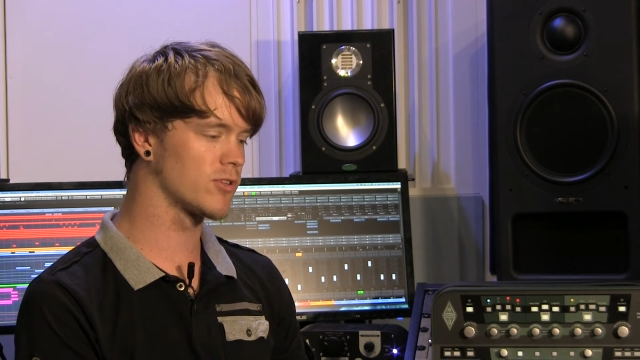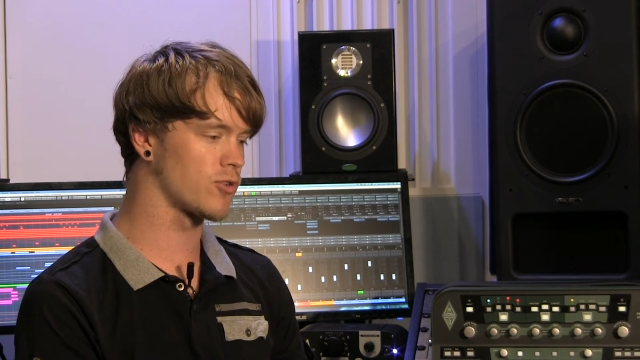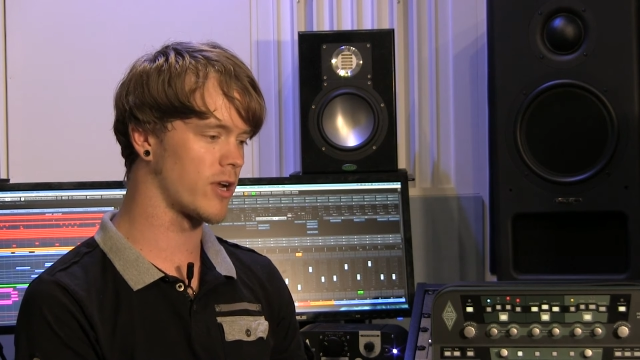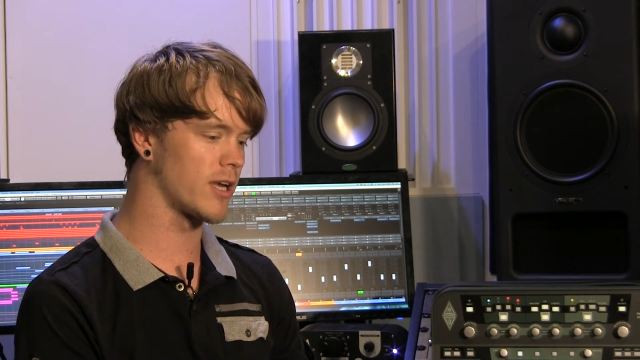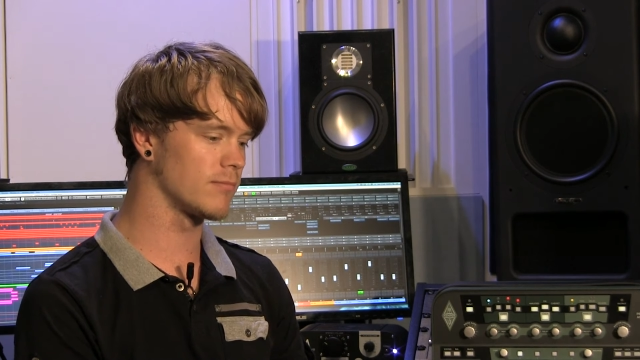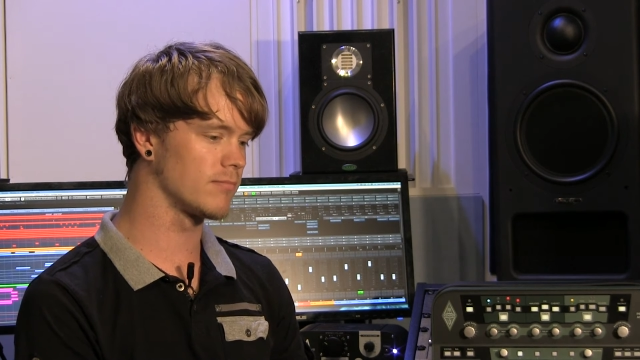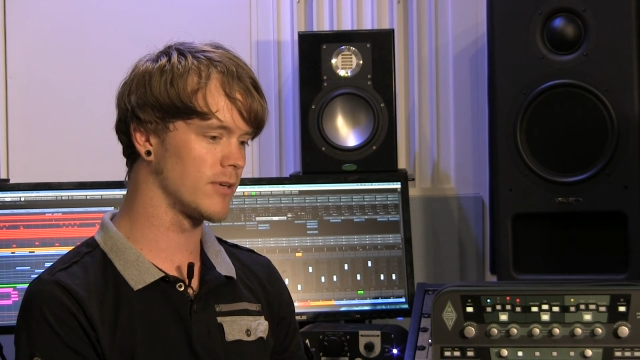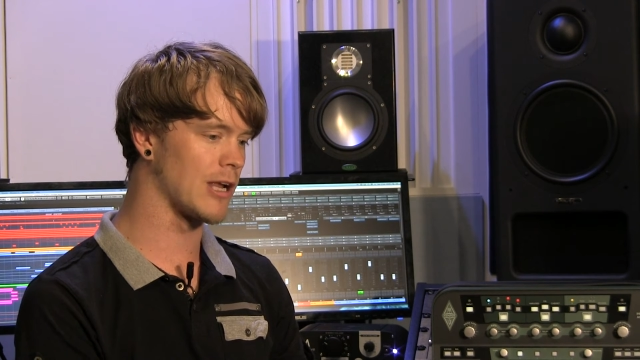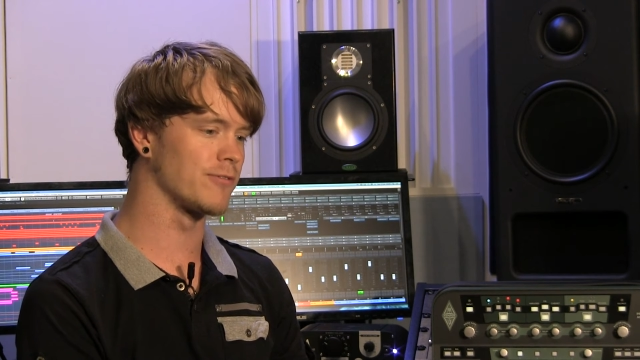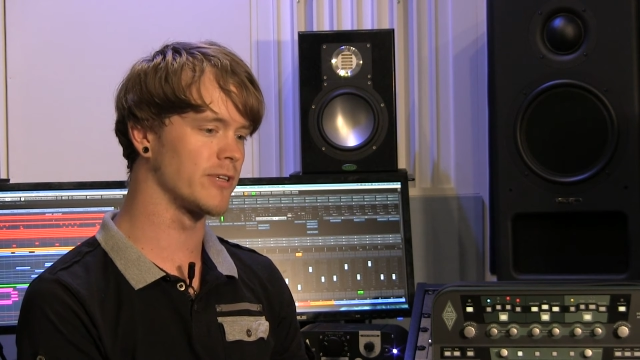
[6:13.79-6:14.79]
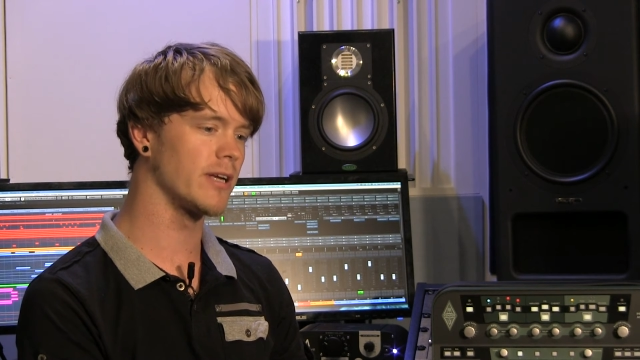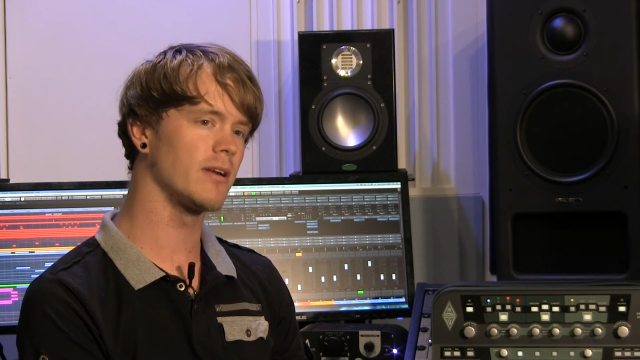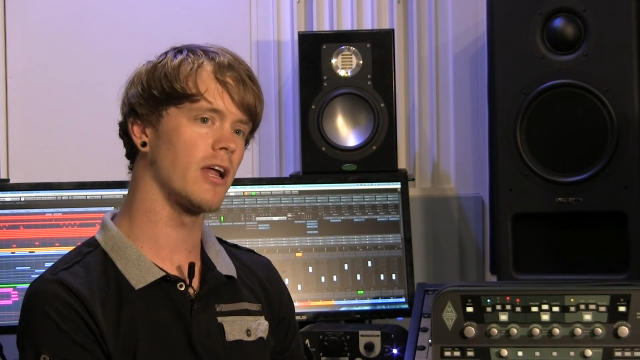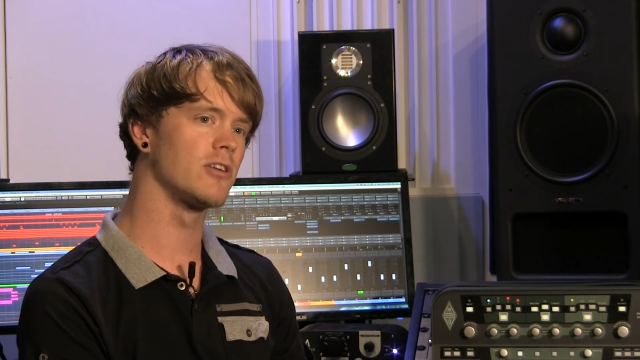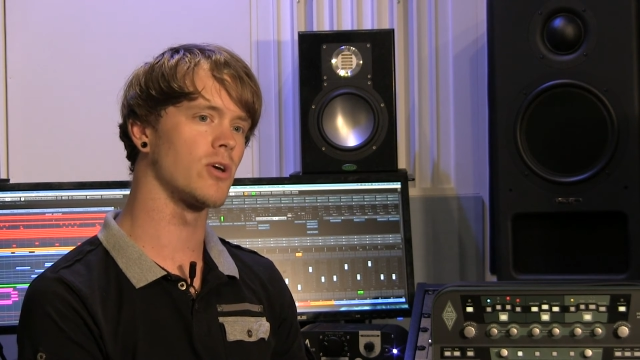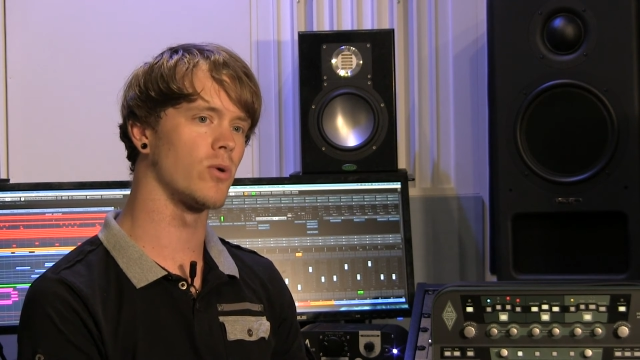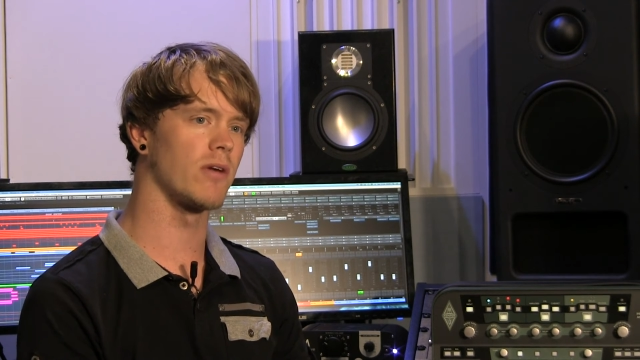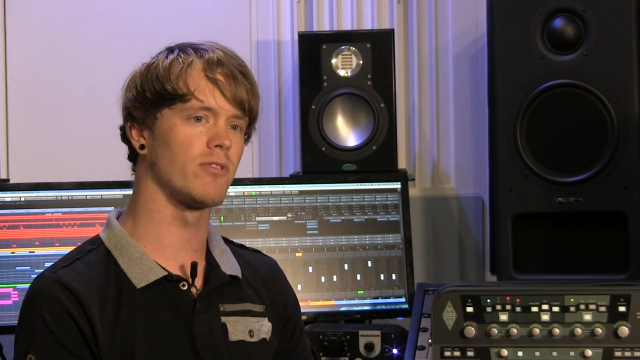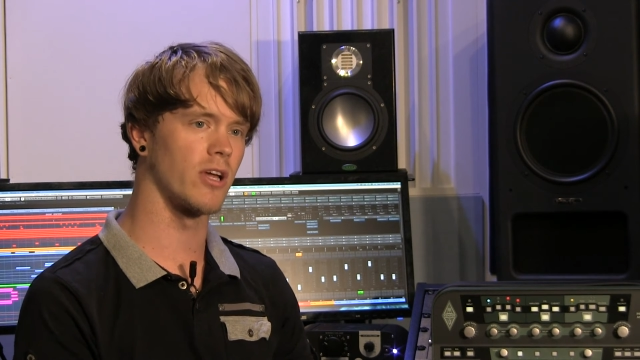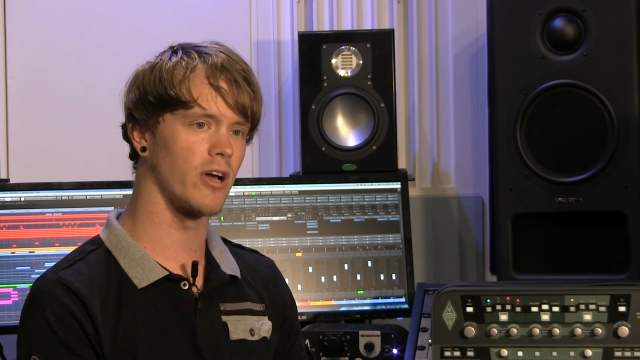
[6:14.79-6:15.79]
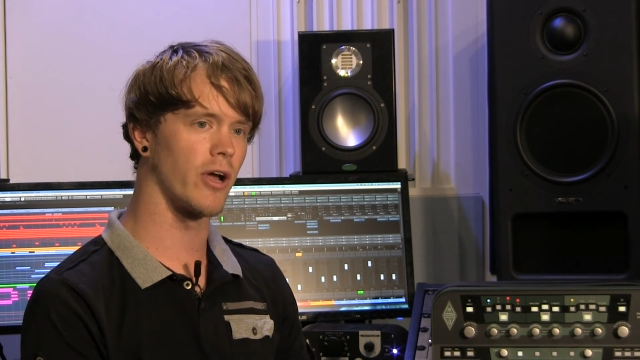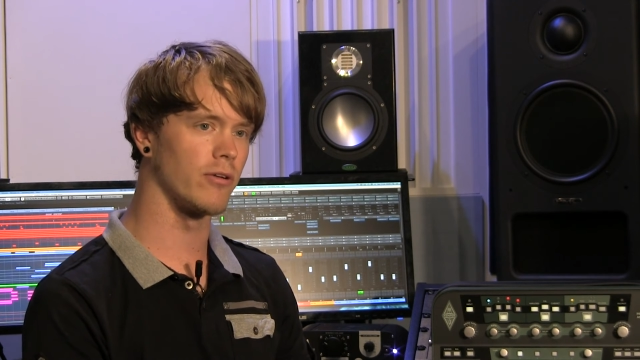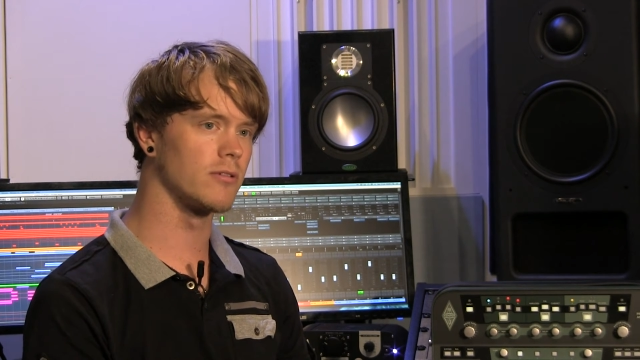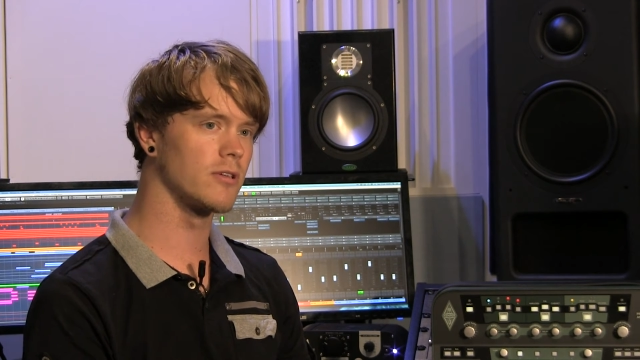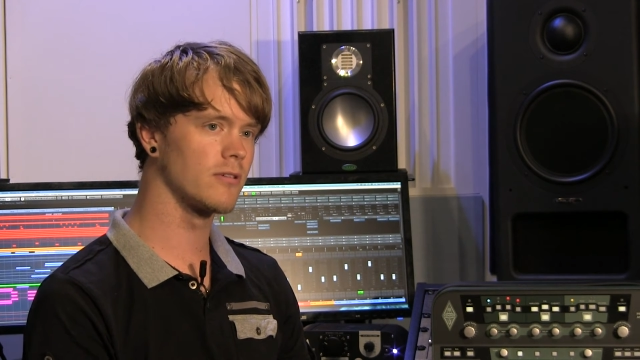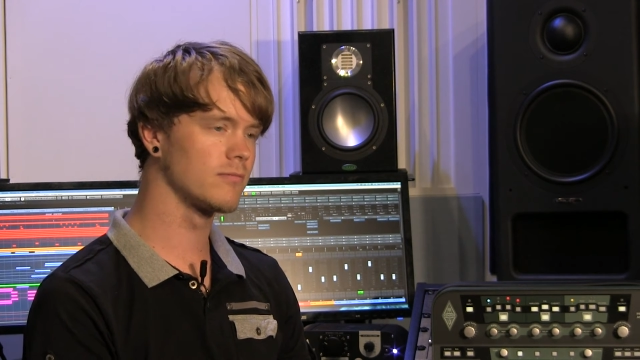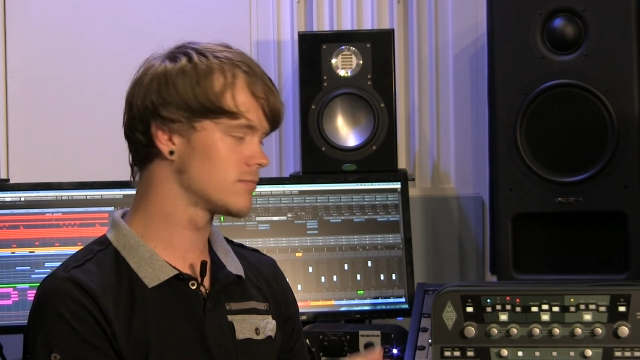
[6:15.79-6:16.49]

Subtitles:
tried it, loved it, and sold everything I owned